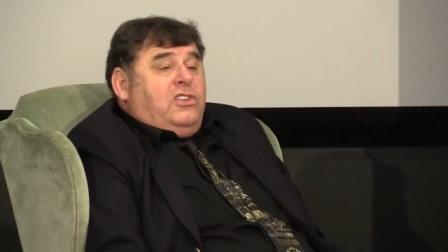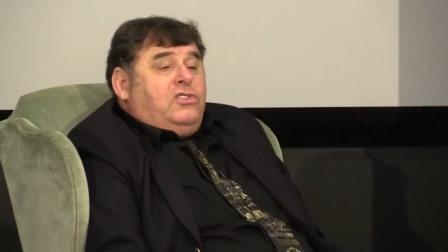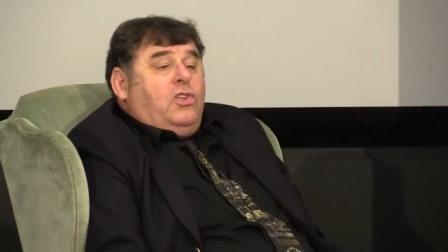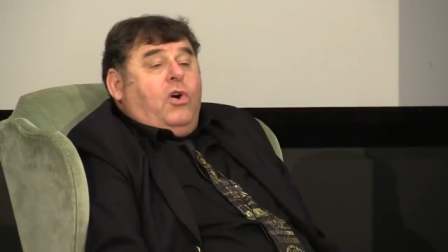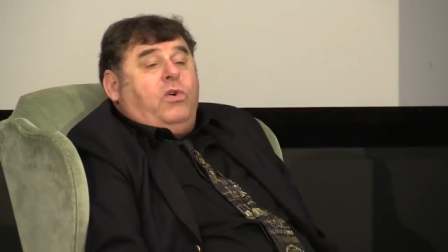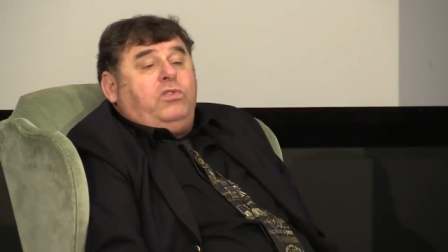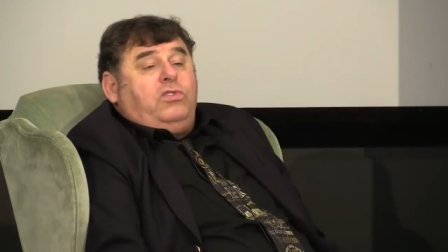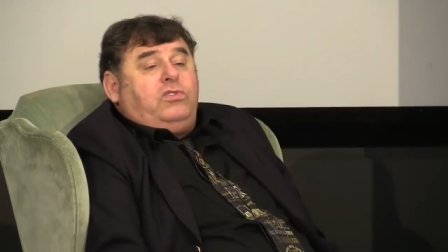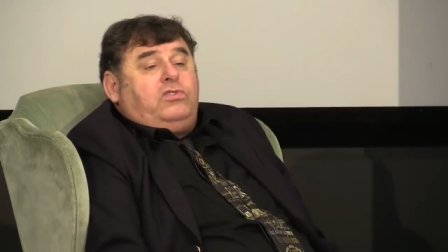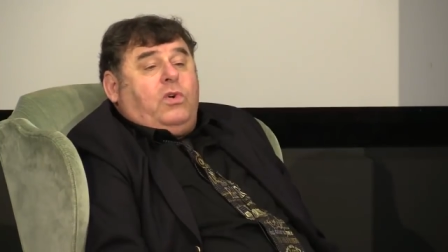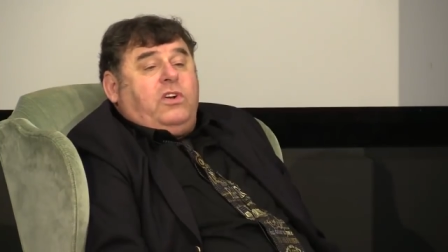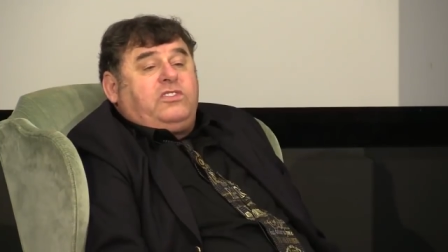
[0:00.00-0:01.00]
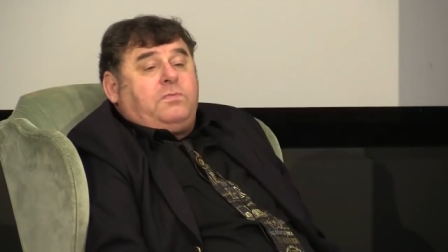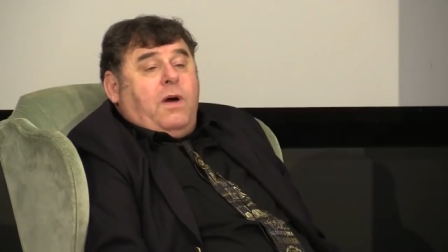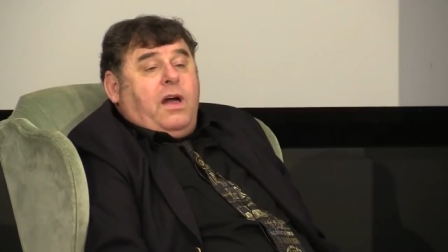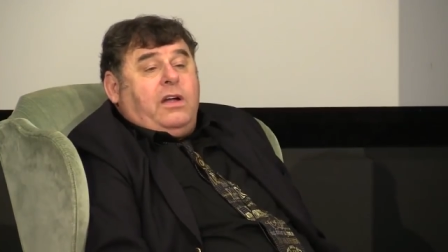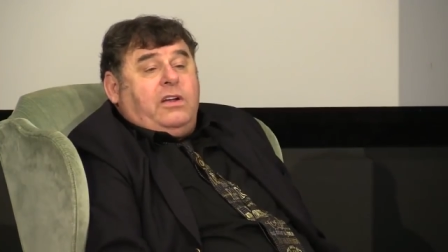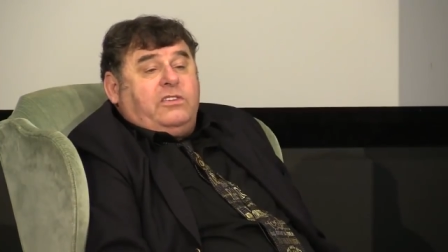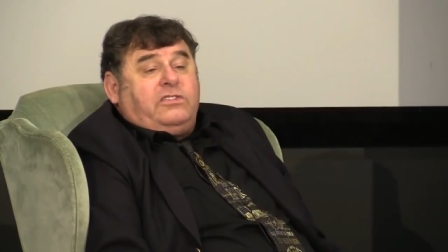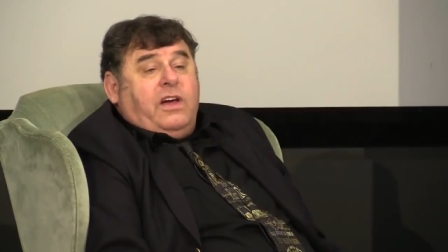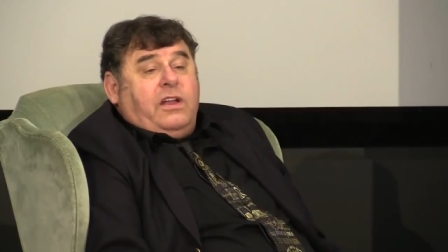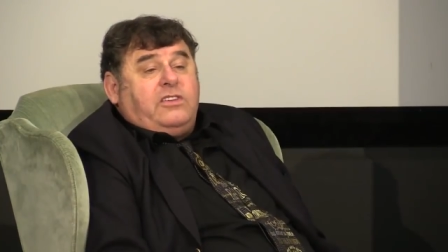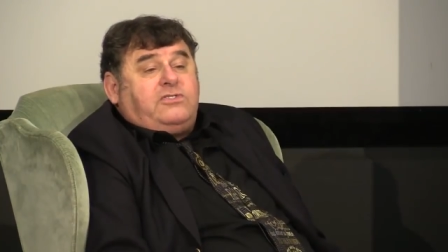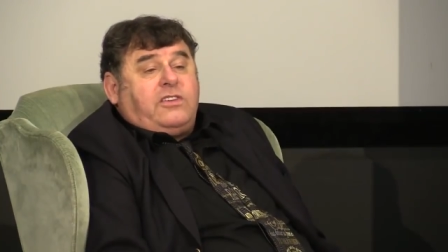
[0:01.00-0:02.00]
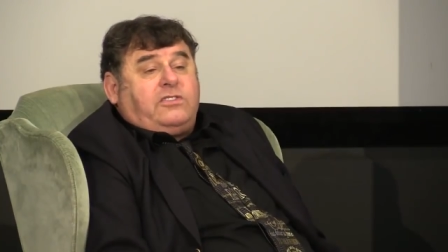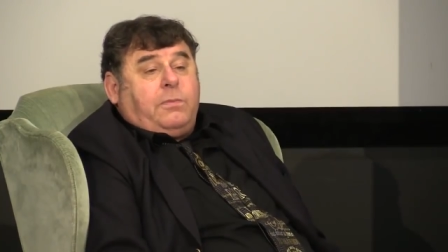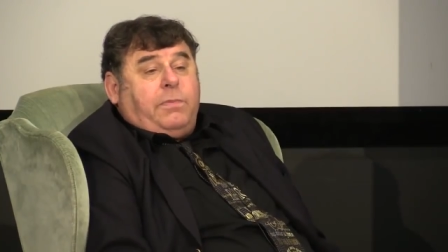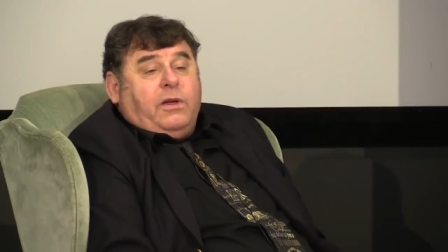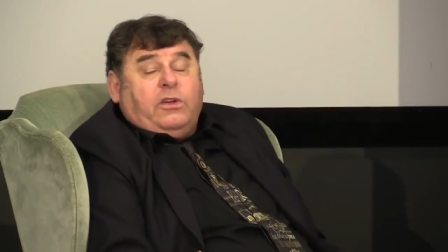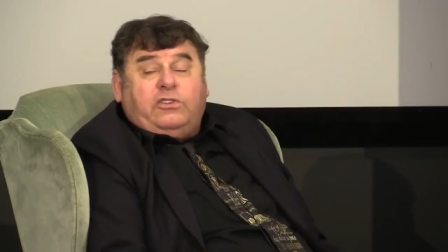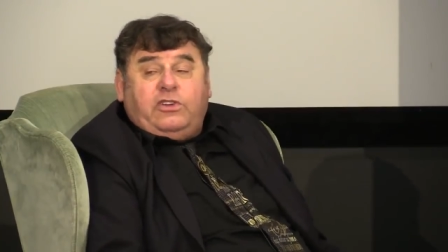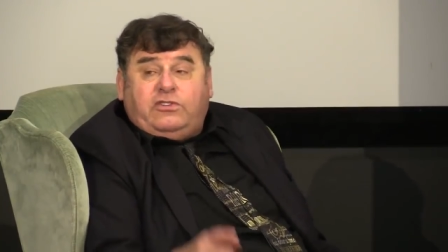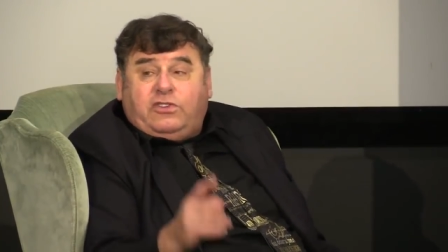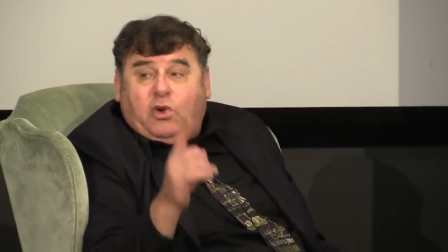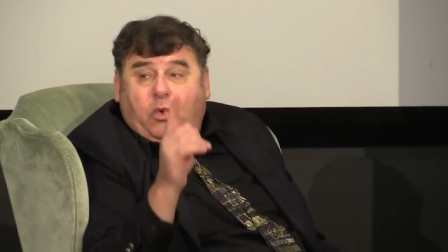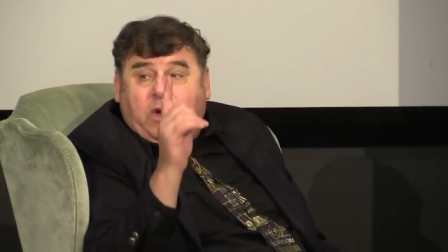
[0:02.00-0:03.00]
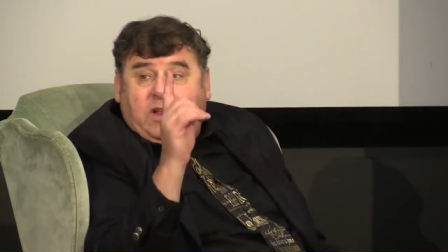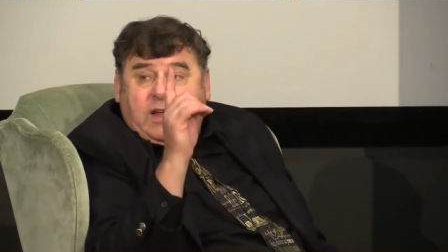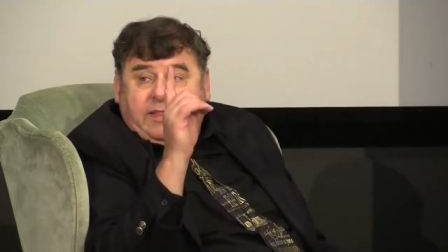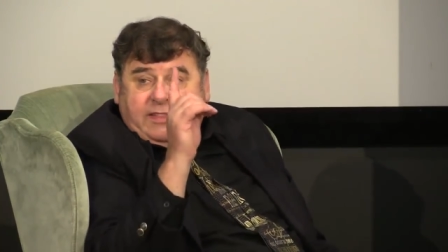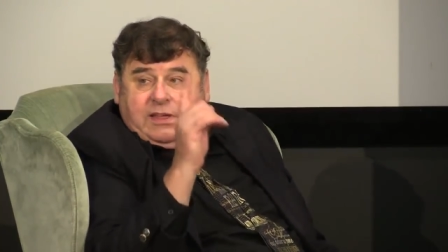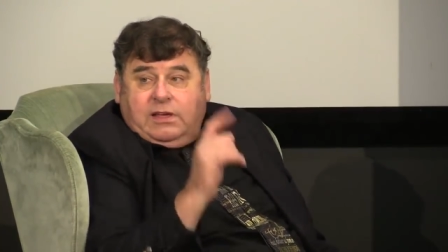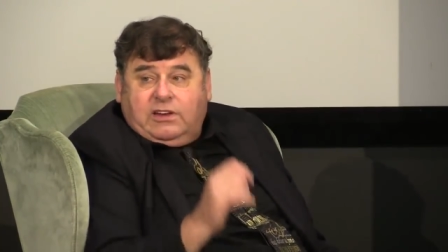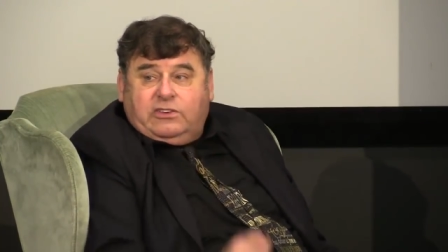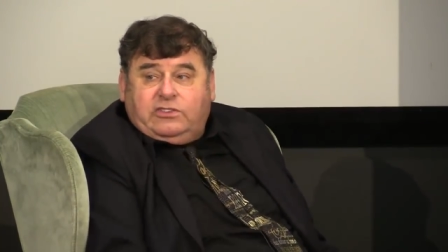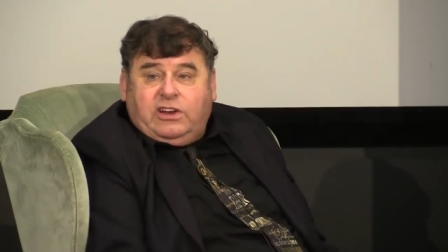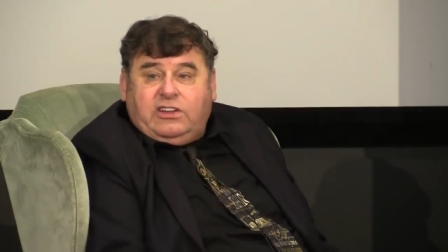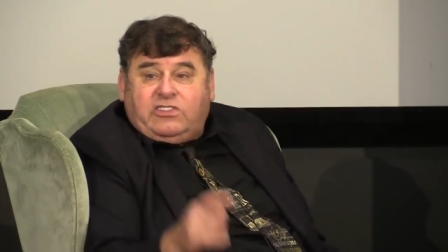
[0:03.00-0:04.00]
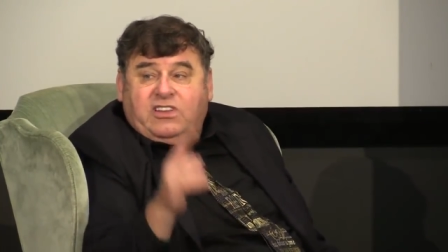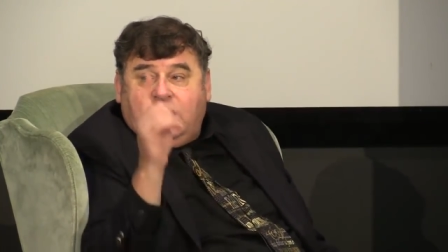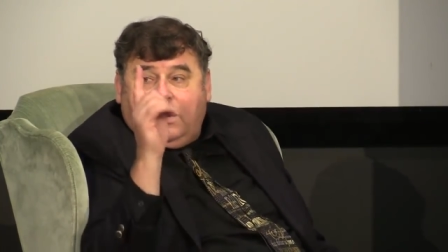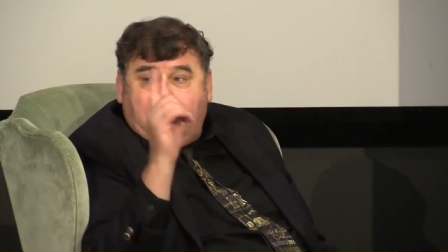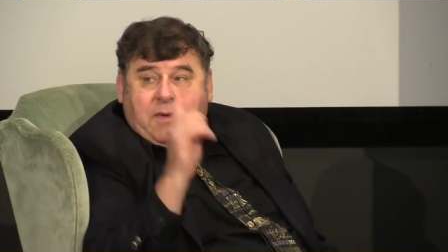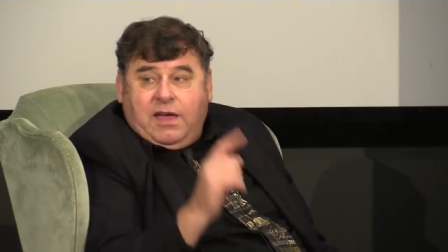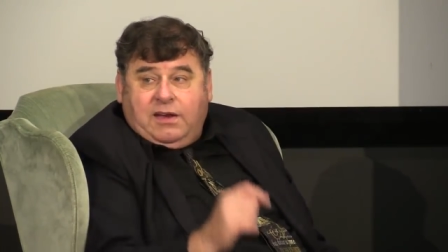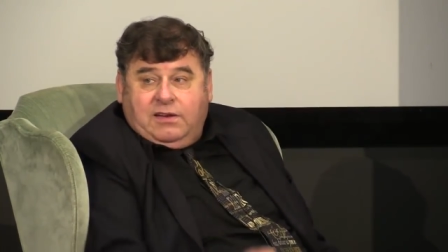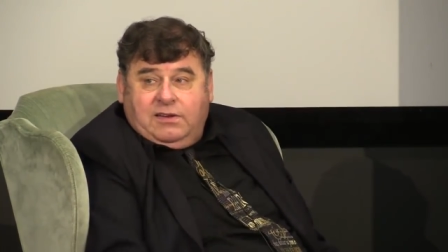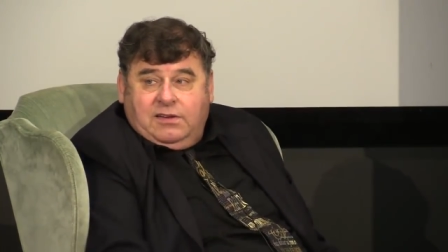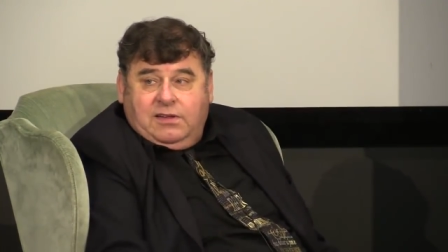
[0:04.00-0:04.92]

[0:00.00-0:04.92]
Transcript: No, Joyce Meyer is not a Jezebel. She's a Queen Leah. She doesn't need a man.